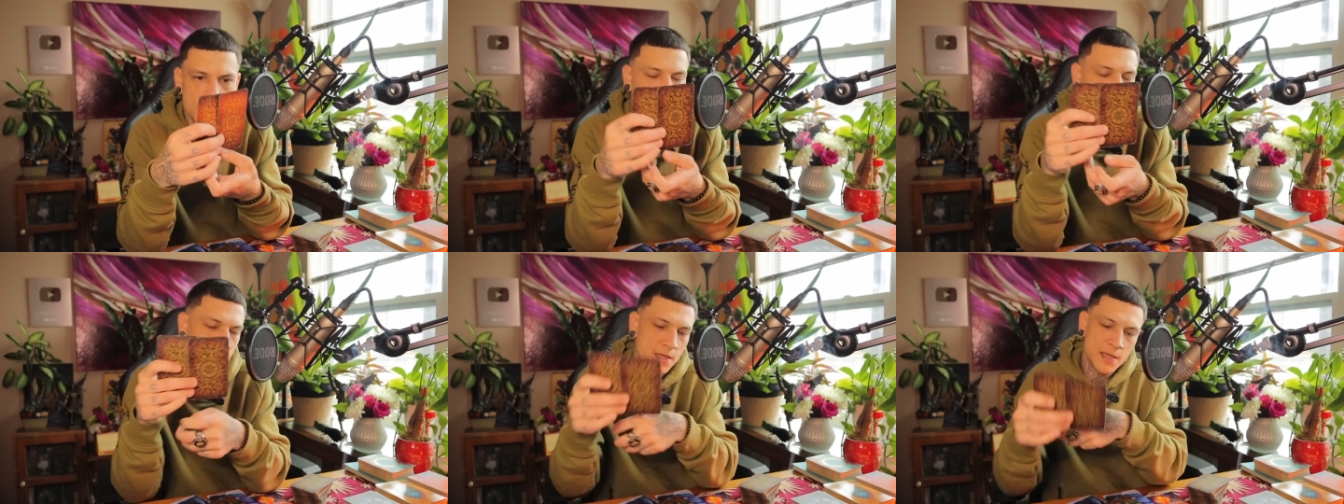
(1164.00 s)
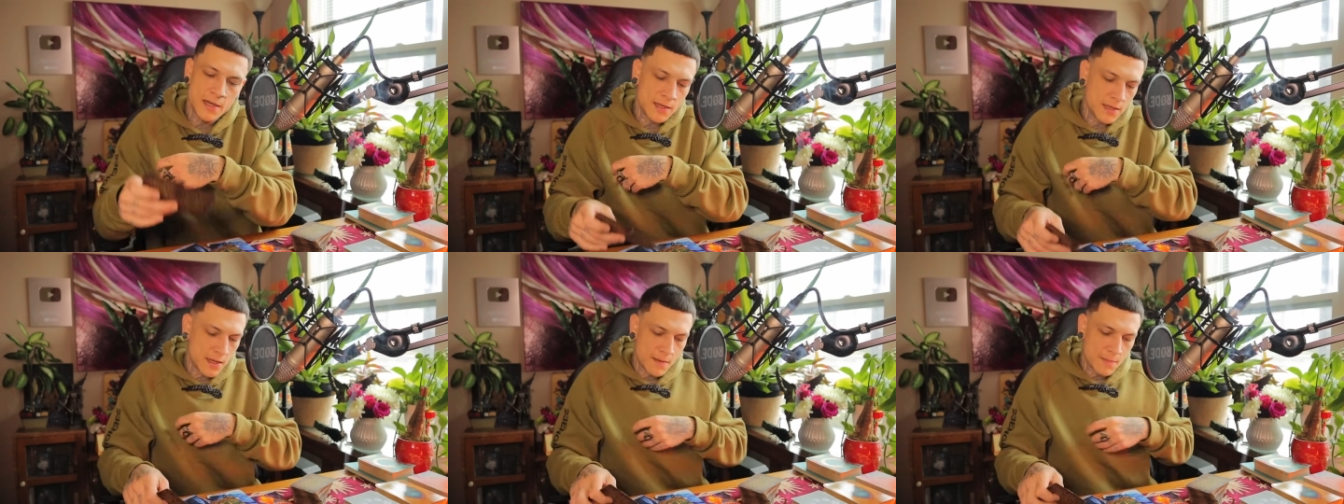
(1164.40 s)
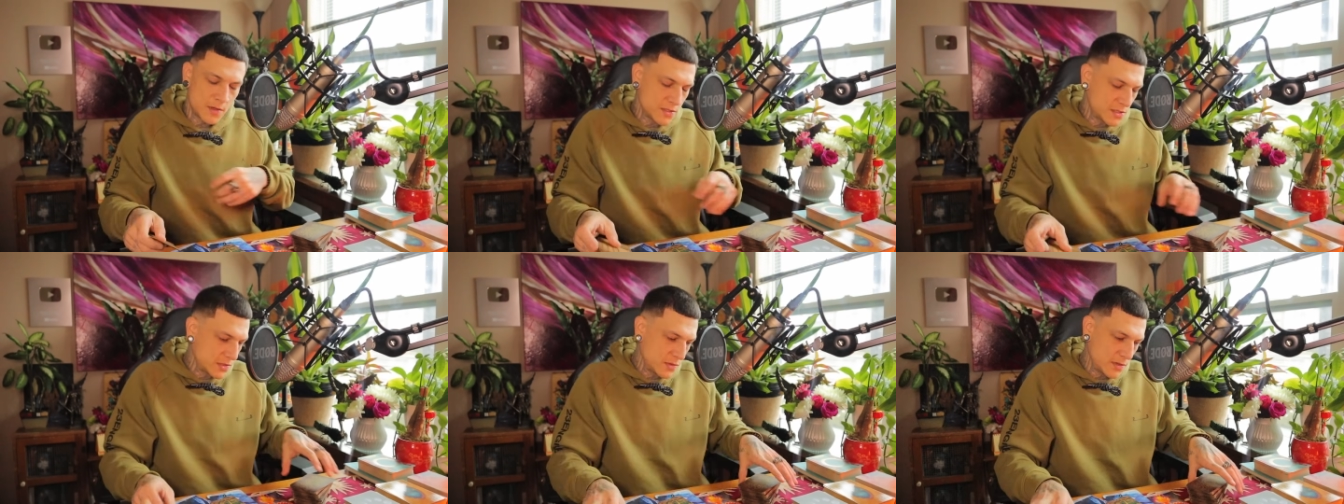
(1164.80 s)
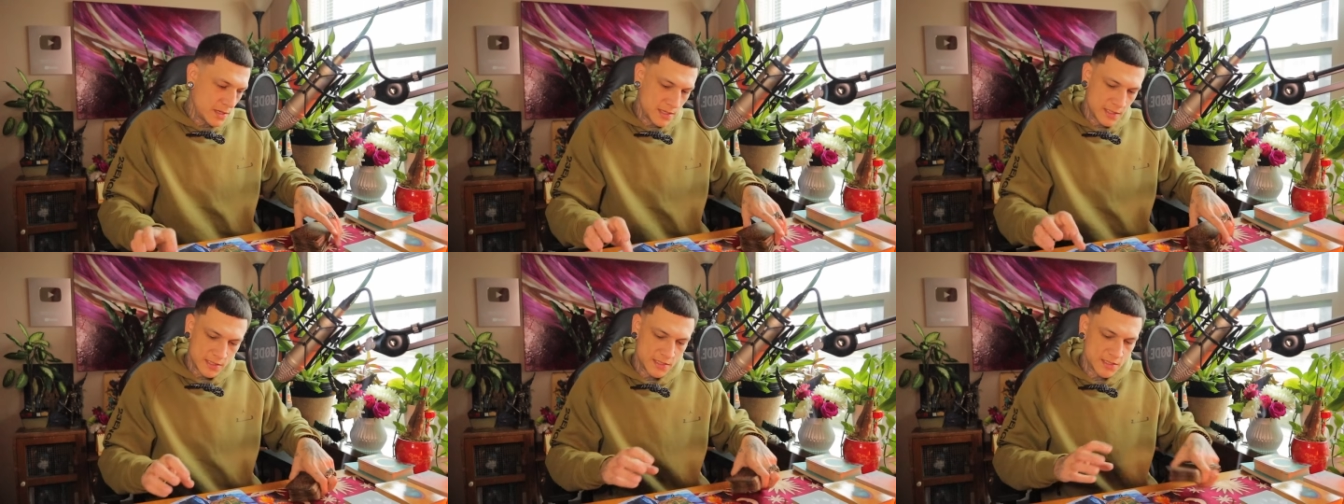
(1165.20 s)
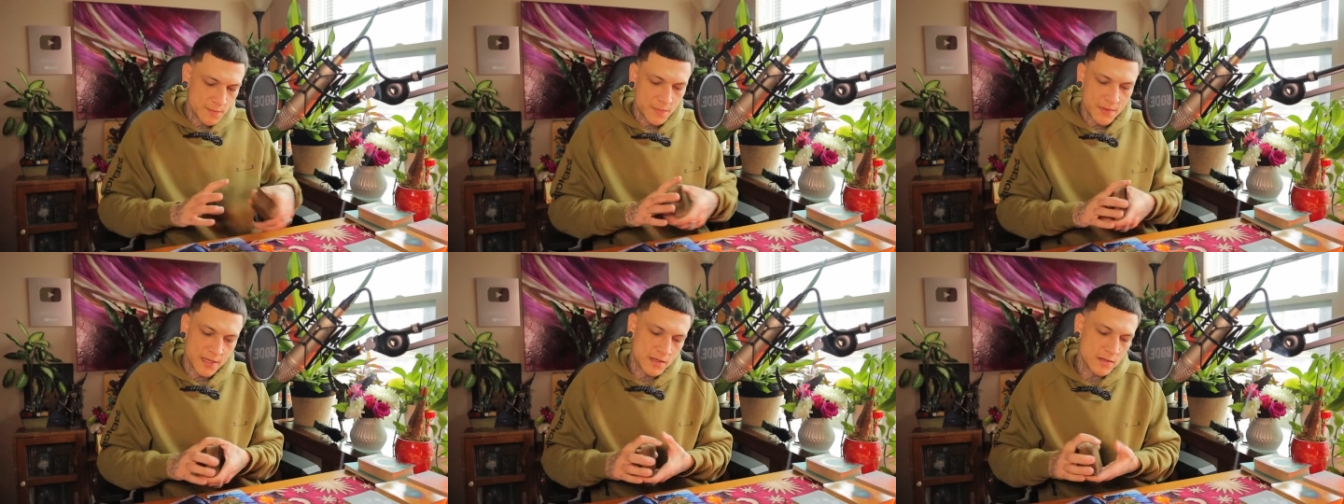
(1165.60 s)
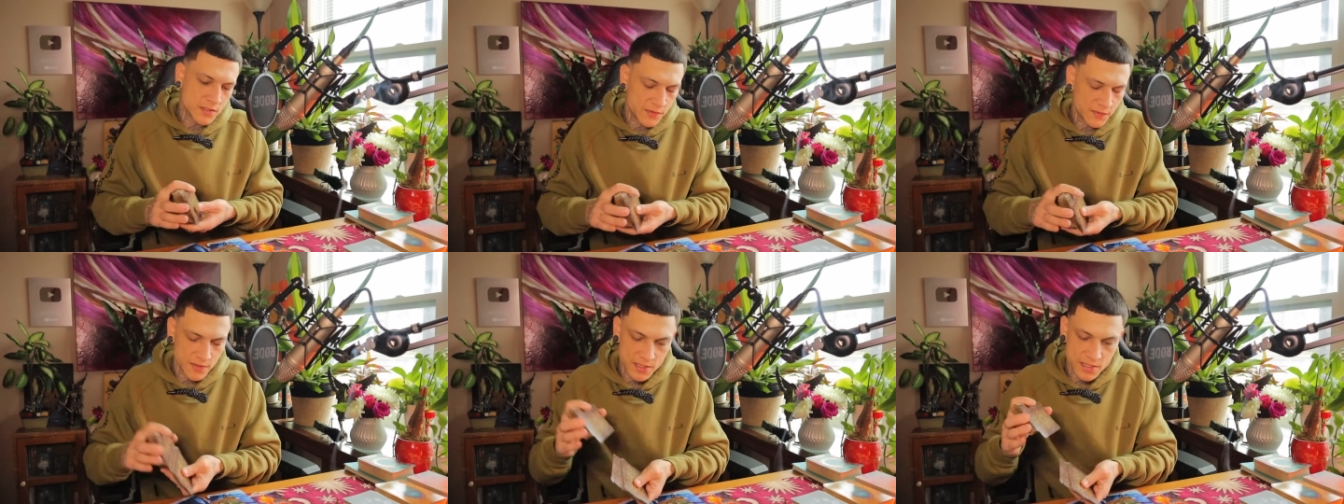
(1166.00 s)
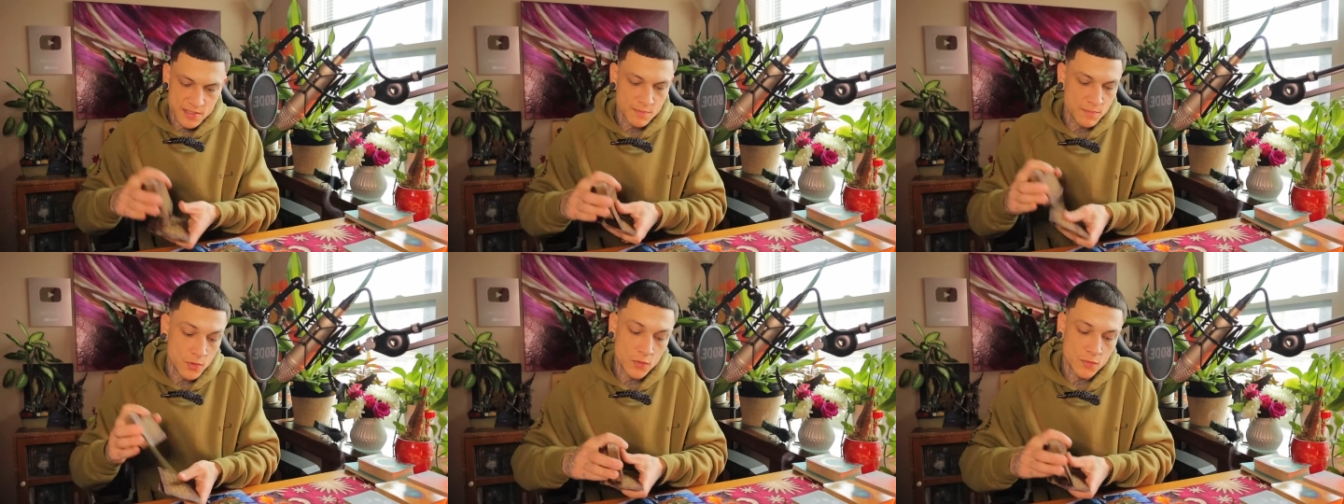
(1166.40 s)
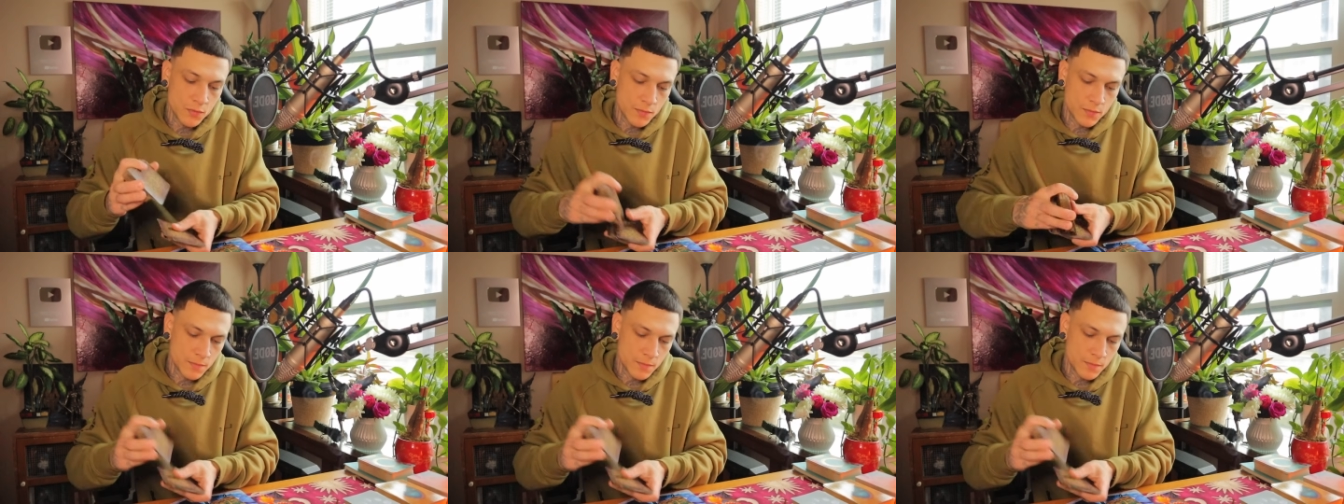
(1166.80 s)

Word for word: I'm also getting something else for this moon.